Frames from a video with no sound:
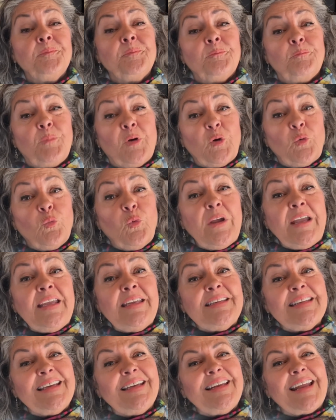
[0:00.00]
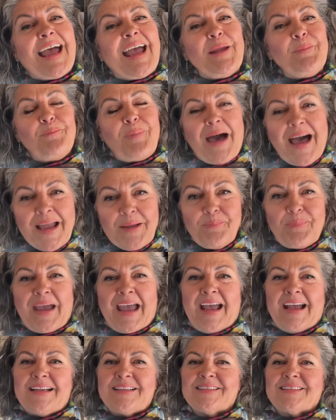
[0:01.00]
but we did a
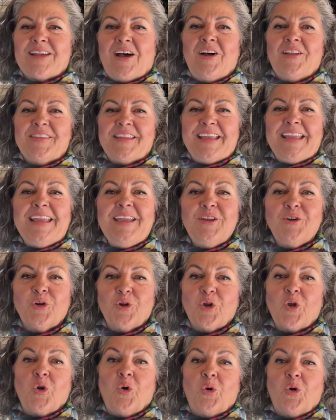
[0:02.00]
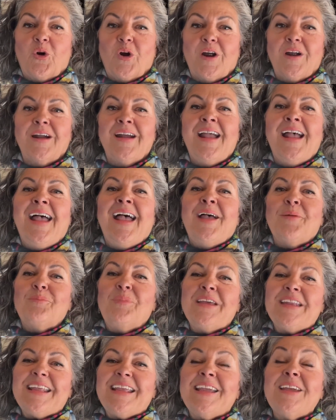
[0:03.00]
bypass on the heater core
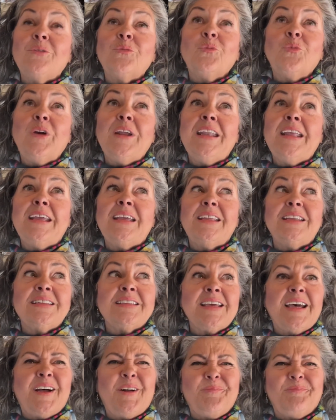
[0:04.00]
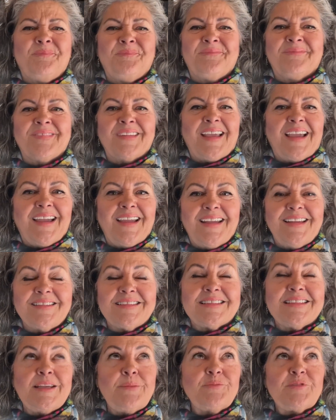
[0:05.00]
but it when it um, it
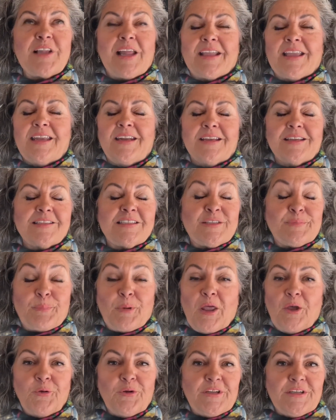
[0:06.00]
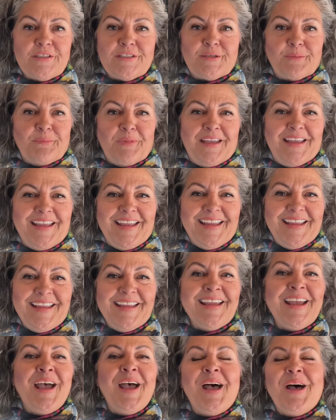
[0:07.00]
seems like it exploded to me.
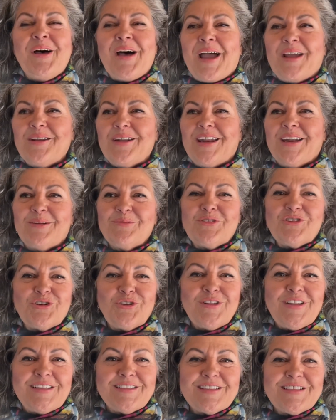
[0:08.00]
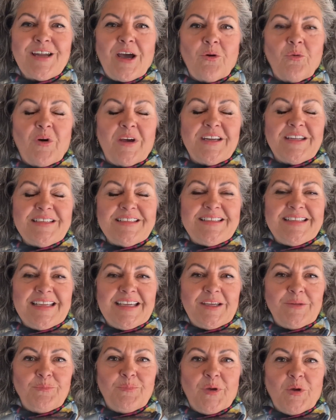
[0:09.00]
I, and I'm sure that's not what it
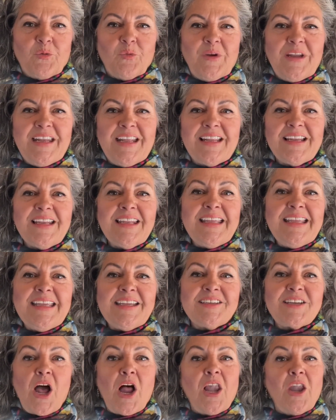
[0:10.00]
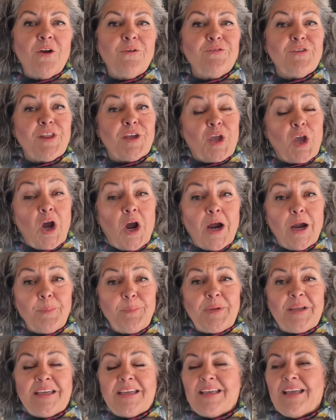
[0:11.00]
did, but when it leaked all over the
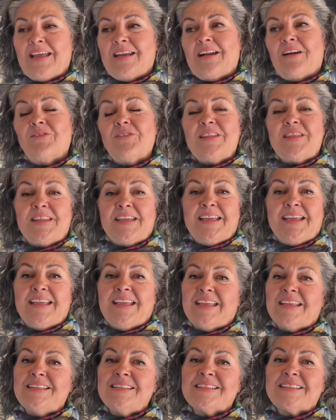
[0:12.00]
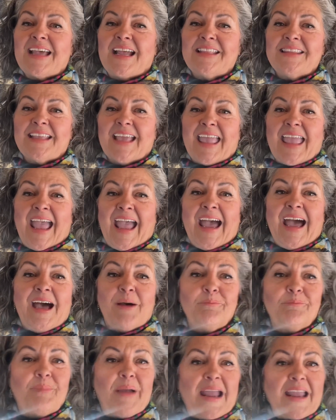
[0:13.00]
carpet and everything inside the
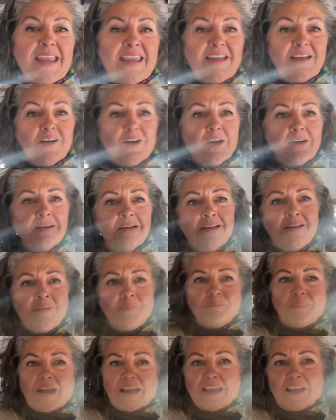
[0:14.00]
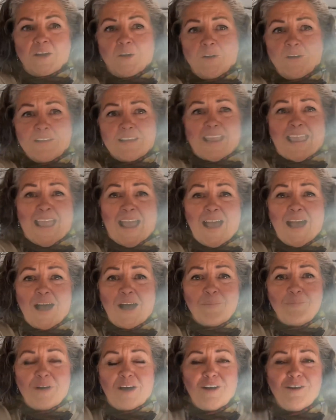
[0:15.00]
cab back here, back here in the
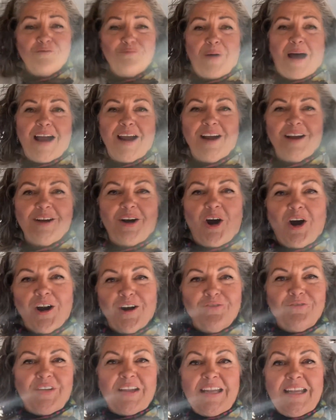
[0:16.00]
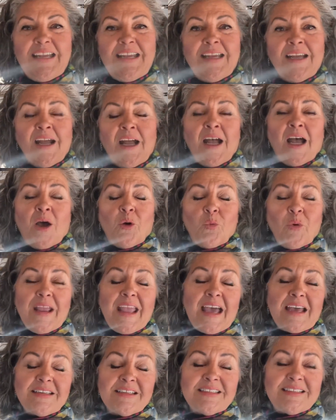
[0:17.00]
cab of my RV, we
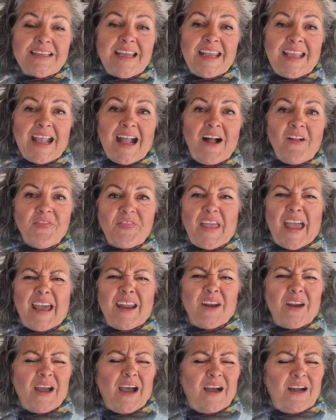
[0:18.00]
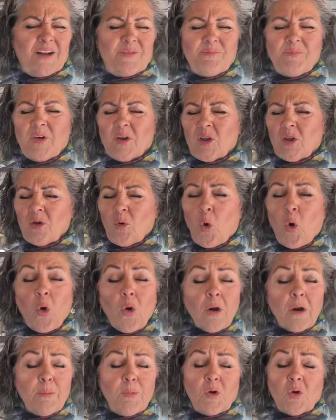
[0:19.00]
had to take out that uh,
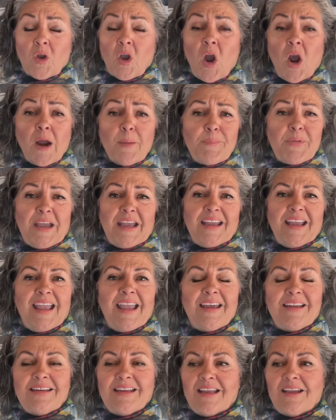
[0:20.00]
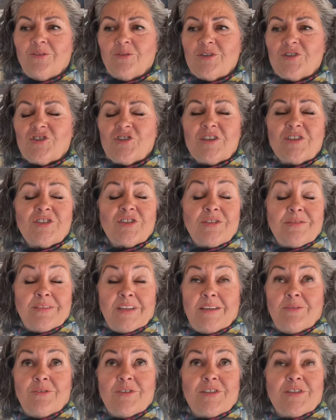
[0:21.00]
horrible carpet and it was just
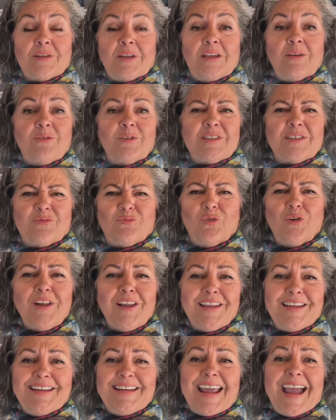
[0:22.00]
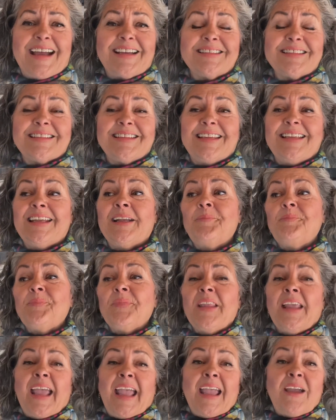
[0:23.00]
it was it was really nasty
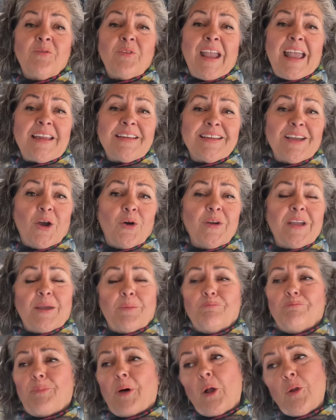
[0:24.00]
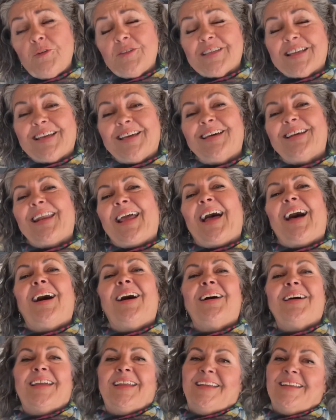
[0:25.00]
and we had to go get bolts cut
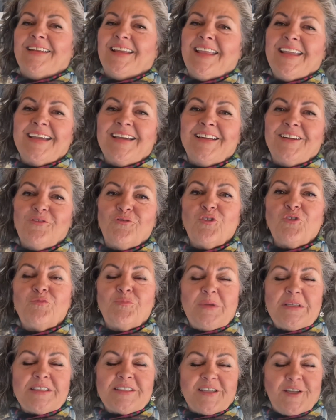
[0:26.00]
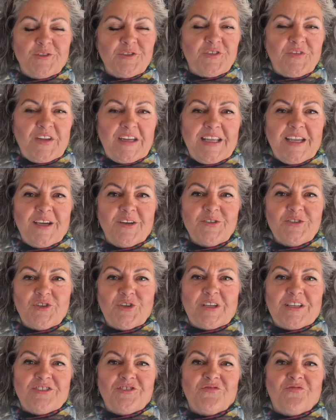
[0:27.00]
out and again if you've missed those videos you
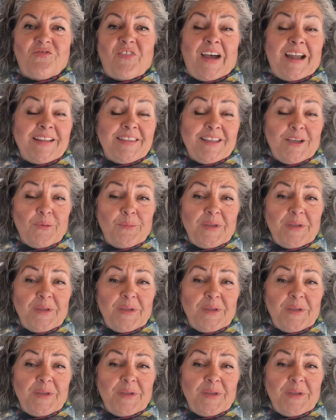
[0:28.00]
can find them